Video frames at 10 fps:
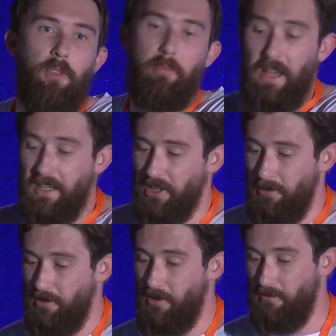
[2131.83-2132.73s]
the page
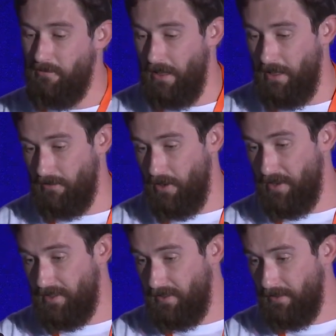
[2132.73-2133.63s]
I'm
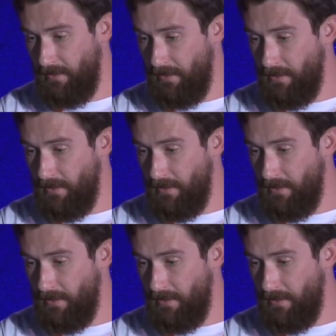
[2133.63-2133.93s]
requesting,